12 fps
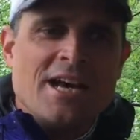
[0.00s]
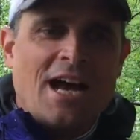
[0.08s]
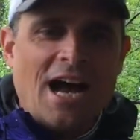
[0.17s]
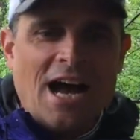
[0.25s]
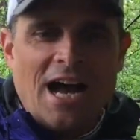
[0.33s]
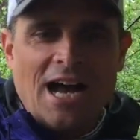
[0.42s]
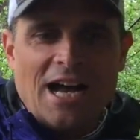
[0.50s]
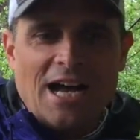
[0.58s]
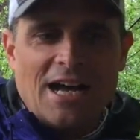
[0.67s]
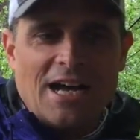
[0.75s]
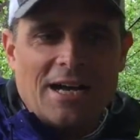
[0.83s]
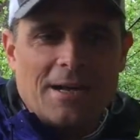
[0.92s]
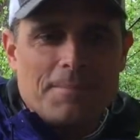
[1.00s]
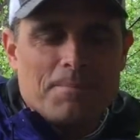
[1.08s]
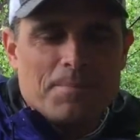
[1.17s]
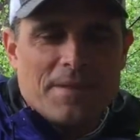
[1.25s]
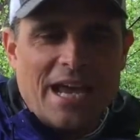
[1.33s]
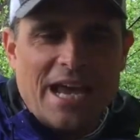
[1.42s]

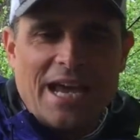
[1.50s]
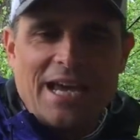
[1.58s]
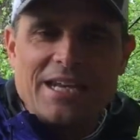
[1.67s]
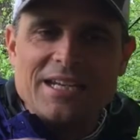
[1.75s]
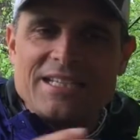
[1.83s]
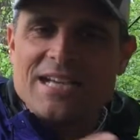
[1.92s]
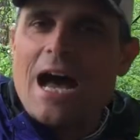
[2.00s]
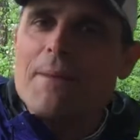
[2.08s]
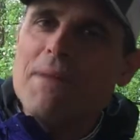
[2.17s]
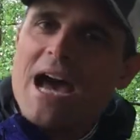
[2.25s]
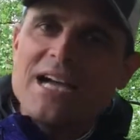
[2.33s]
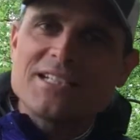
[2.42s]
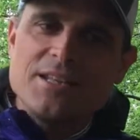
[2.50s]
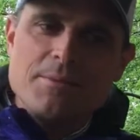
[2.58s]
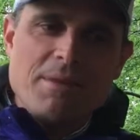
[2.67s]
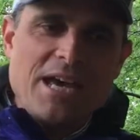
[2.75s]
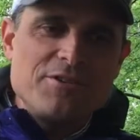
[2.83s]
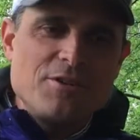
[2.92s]
and got back to the
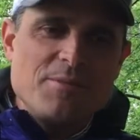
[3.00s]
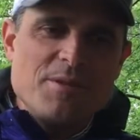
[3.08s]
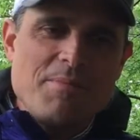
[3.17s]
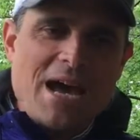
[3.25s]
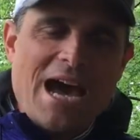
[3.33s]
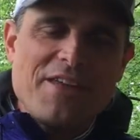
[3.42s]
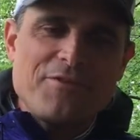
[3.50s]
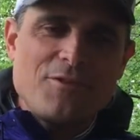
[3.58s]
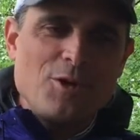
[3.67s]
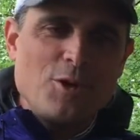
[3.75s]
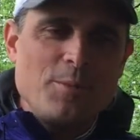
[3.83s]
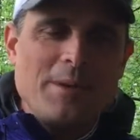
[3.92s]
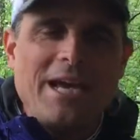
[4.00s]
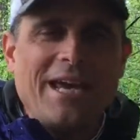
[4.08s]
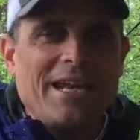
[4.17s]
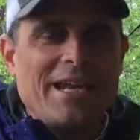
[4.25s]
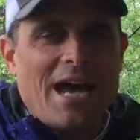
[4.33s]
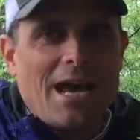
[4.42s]
bedroom, the bathroom,
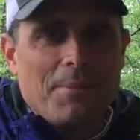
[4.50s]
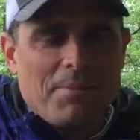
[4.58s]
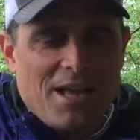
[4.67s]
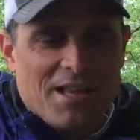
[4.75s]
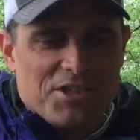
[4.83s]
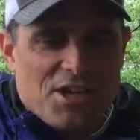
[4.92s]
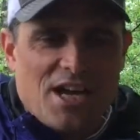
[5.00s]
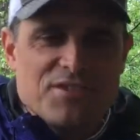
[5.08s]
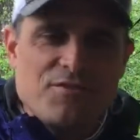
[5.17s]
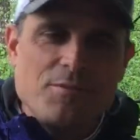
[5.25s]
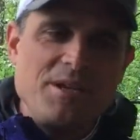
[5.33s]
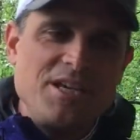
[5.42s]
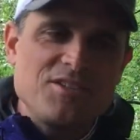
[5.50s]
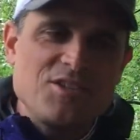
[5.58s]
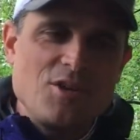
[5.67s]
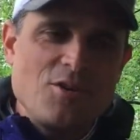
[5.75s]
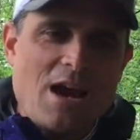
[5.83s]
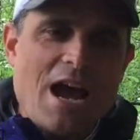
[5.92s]
and I apologize for being
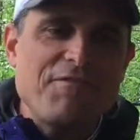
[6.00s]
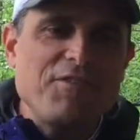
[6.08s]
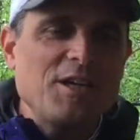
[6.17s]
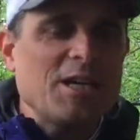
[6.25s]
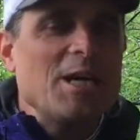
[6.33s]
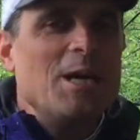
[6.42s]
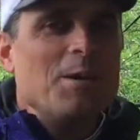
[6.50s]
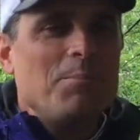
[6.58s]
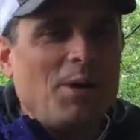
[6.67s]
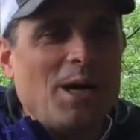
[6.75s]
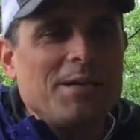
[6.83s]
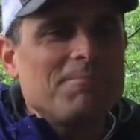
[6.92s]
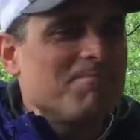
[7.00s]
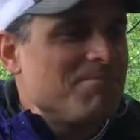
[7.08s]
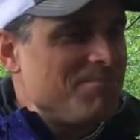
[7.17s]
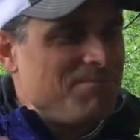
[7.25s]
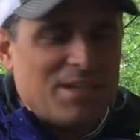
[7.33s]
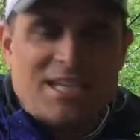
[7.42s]
so graphic, but
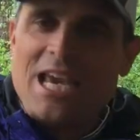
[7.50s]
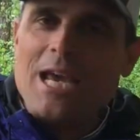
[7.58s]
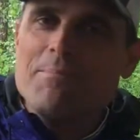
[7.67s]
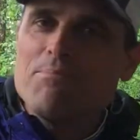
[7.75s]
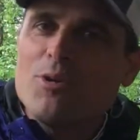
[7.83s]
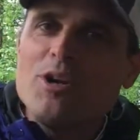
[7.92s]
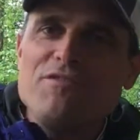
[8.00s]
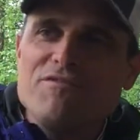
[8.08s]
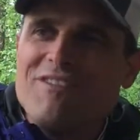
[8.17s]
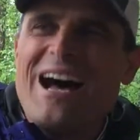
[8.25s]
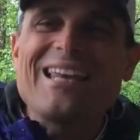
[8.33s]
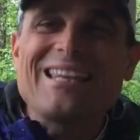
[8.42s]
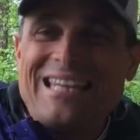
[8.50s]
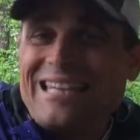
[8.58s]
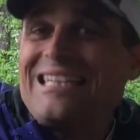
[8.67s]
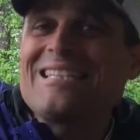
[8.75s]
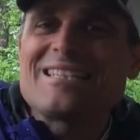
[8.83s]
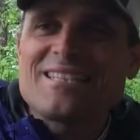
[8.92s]
became pretty
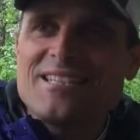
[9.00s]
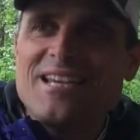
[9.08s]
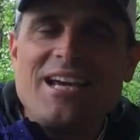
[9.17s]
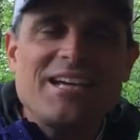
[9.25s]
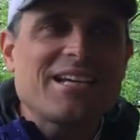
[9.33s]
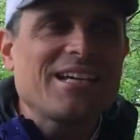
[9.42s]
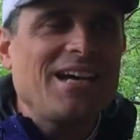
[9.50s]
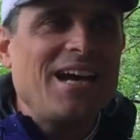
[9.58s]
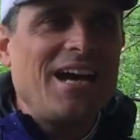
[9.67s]
violently sick.